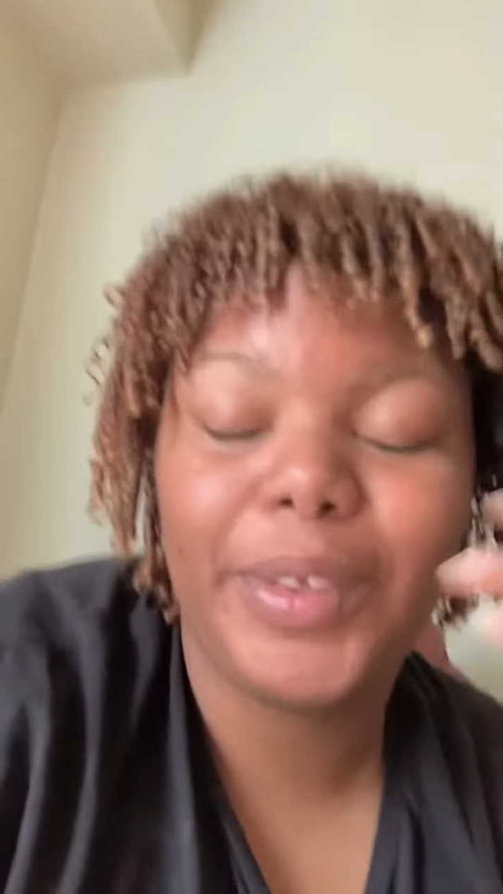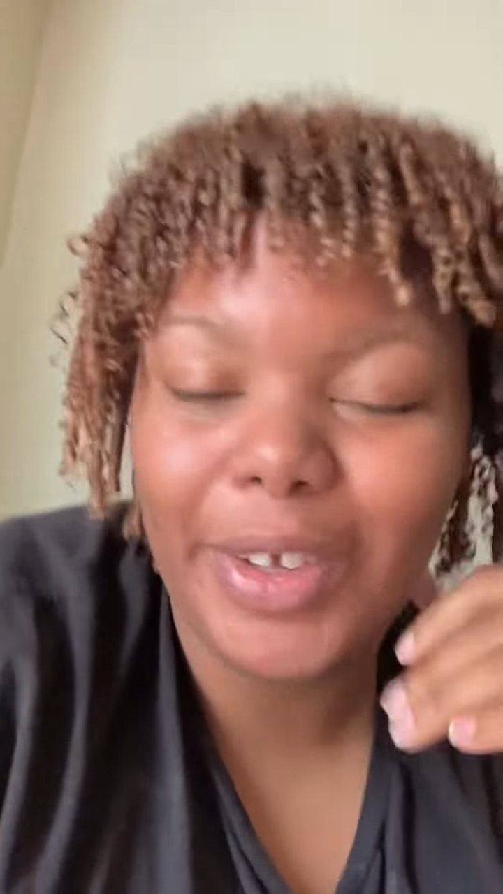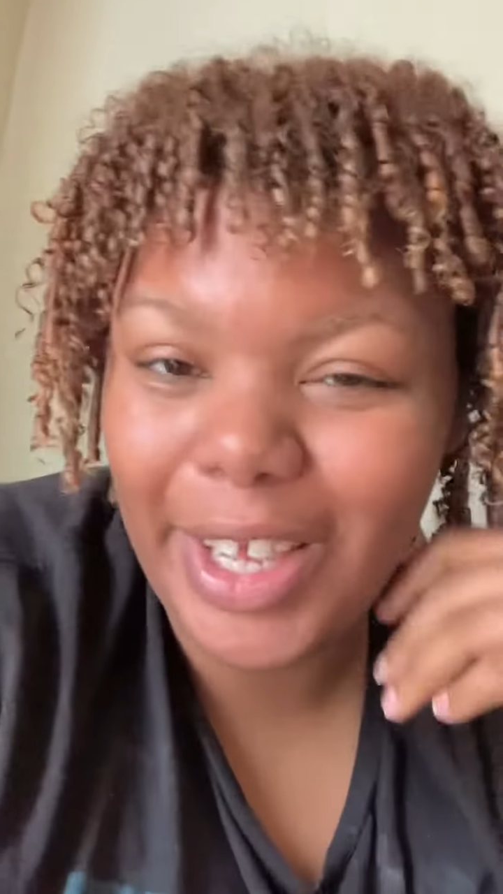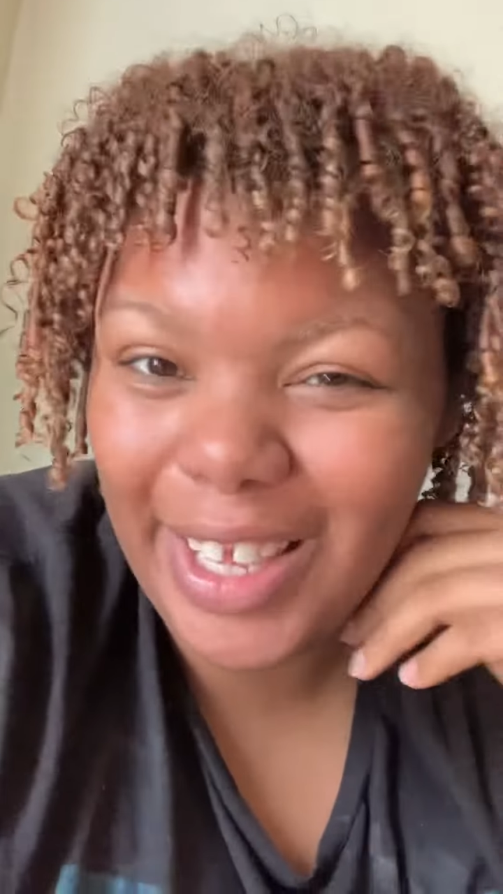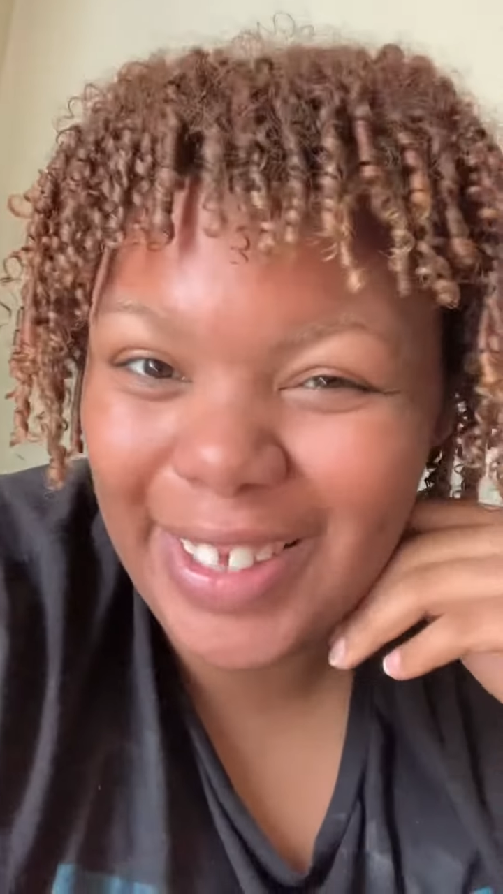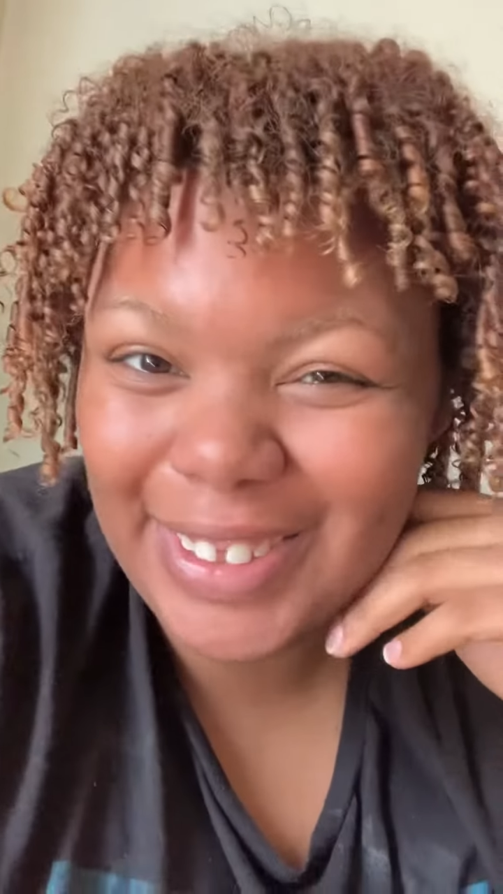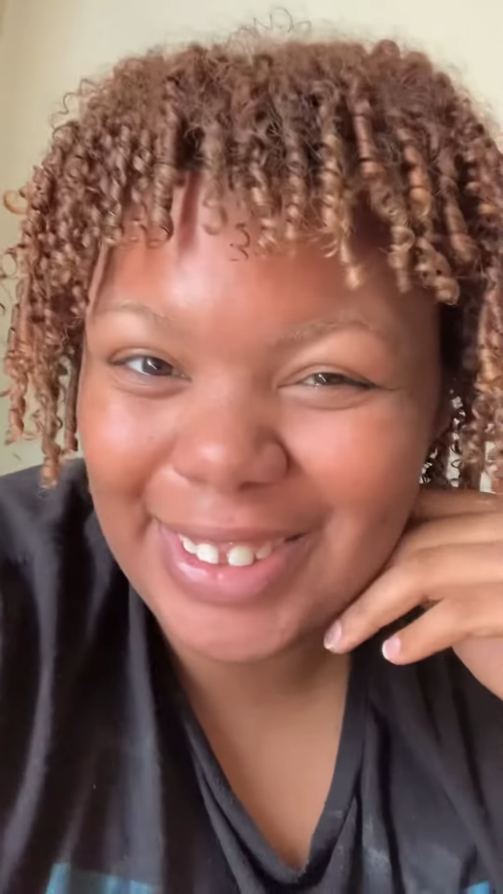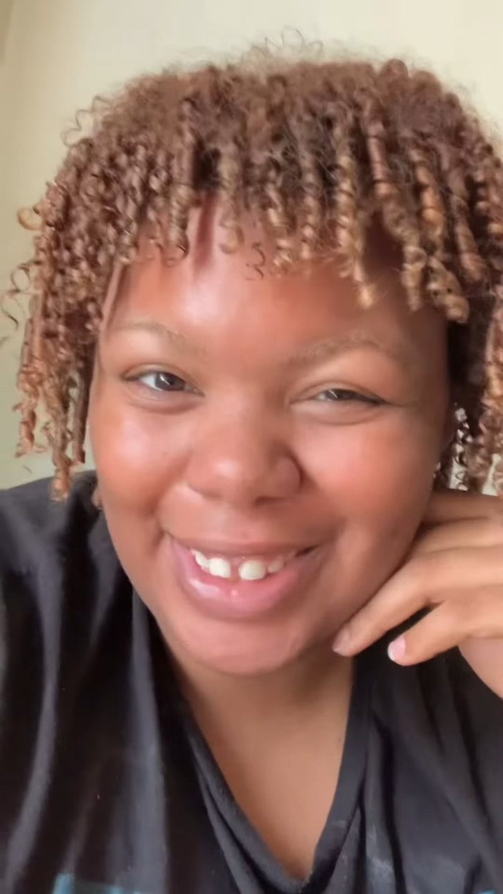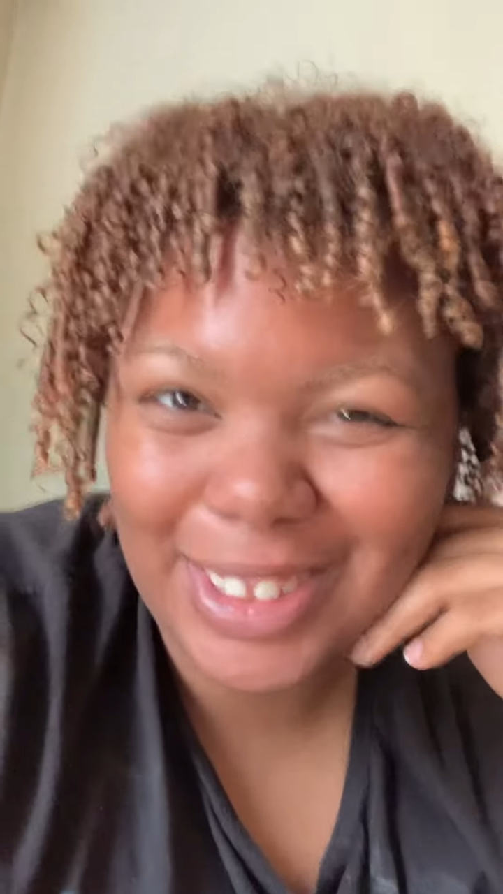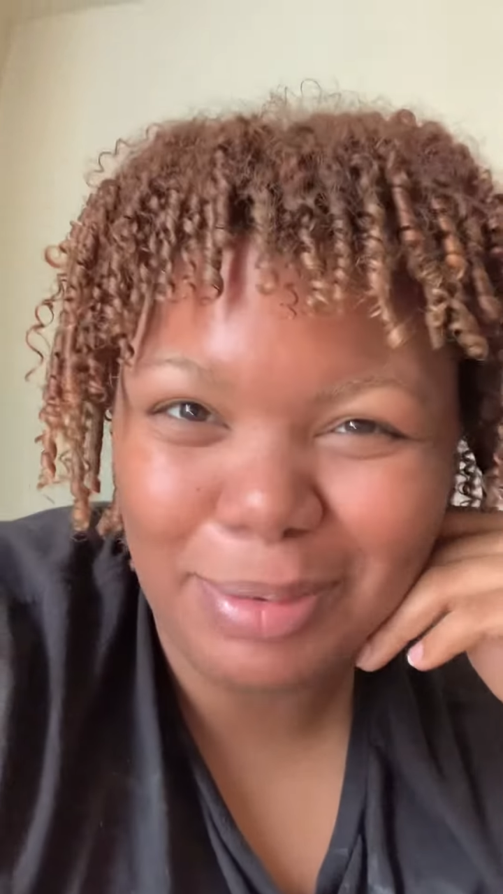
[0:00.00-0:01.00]
Okay,
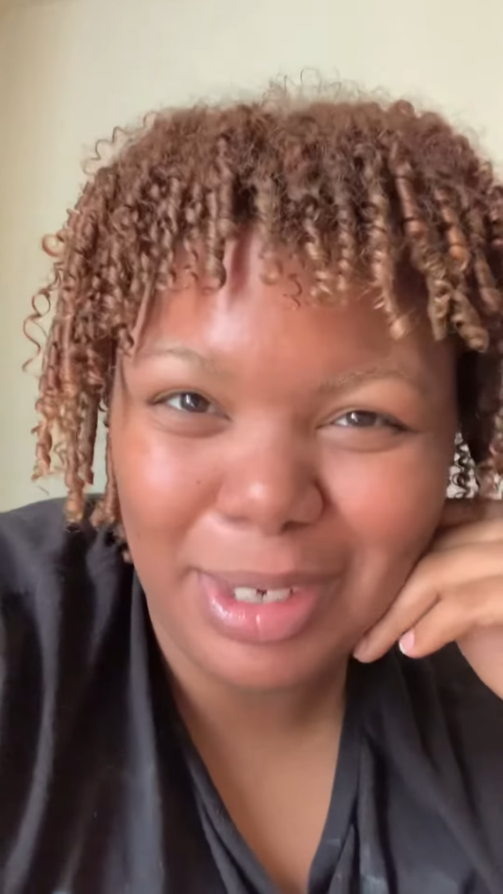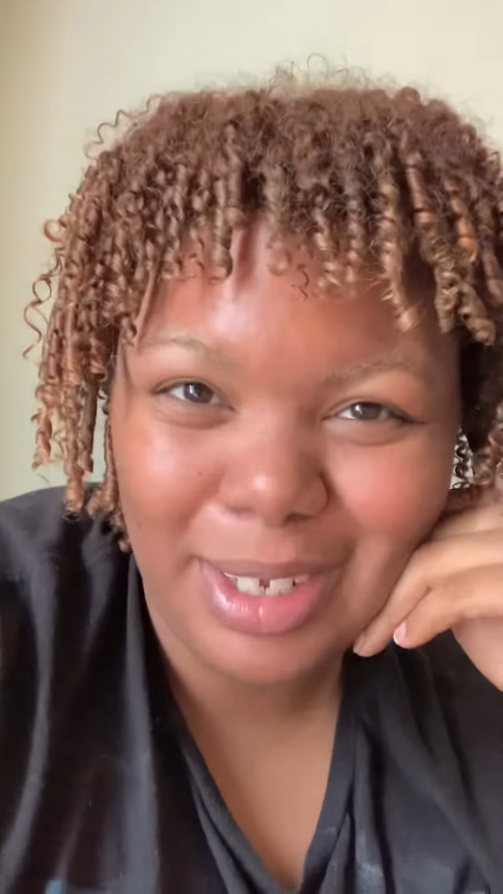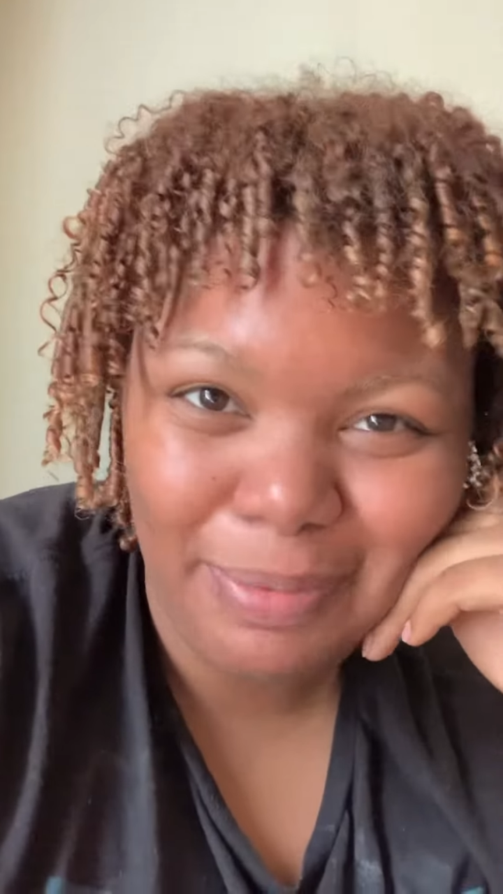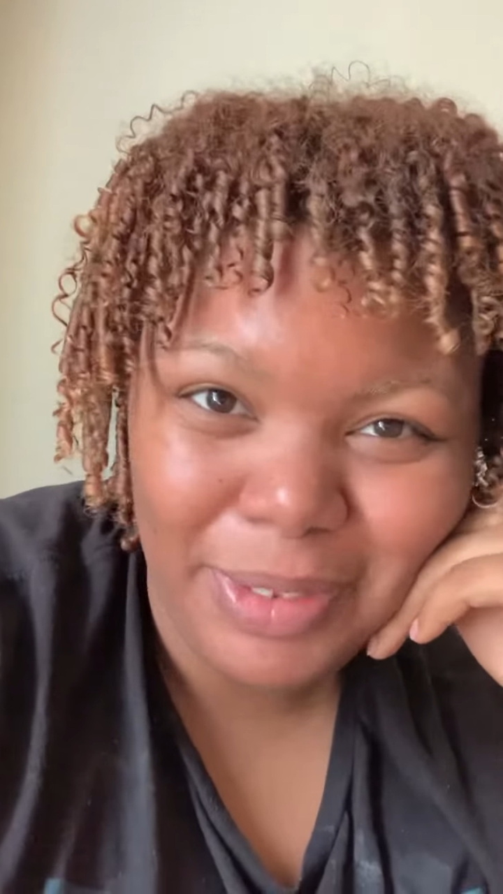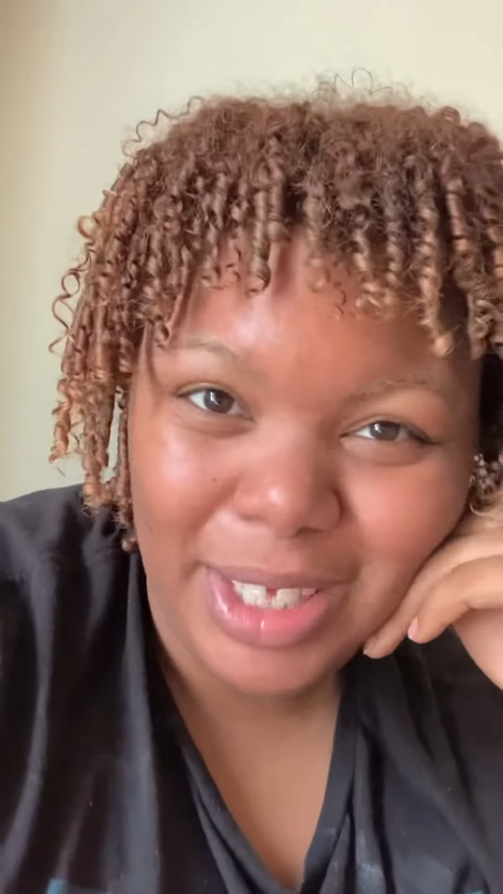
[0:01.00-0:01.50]
guys. I just want to...